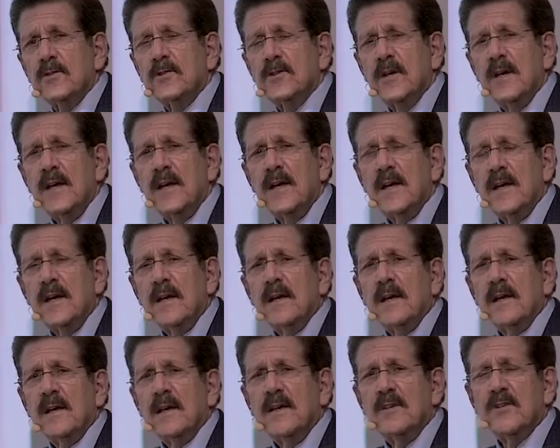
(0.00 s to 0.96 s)
Gee,
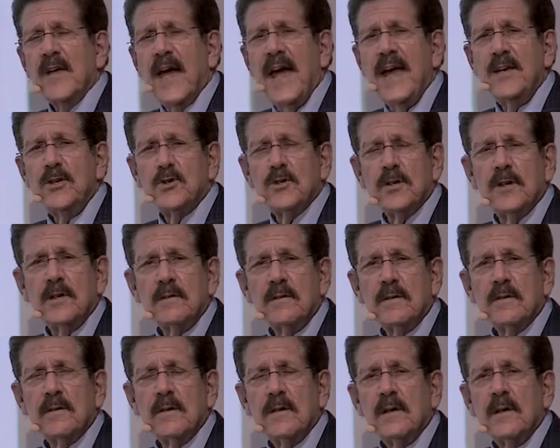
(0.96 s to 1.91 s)
he's
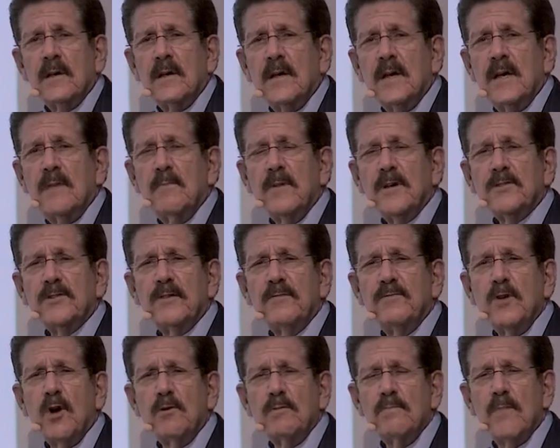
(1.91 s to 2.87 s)
ancient. He must
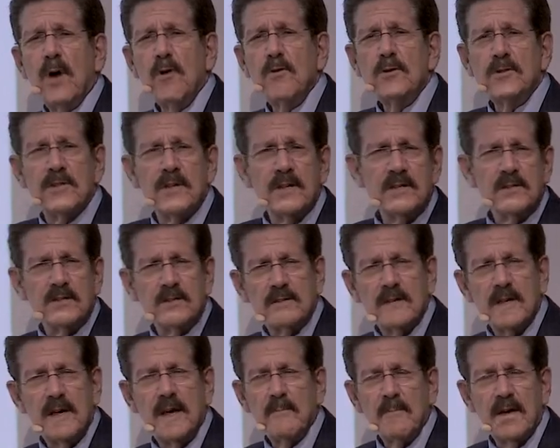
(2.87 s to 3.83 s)
have known Moses.
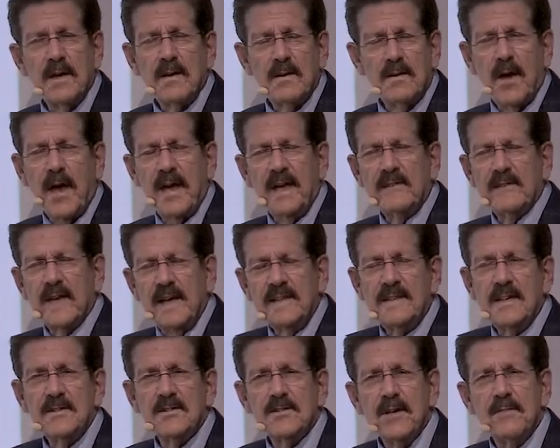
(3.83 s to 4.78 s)
See,
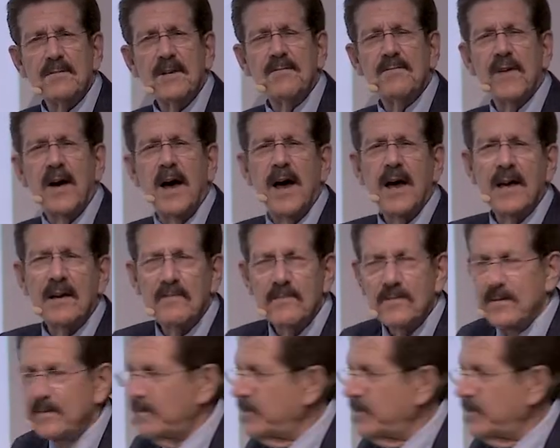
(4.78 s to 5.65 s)
1975.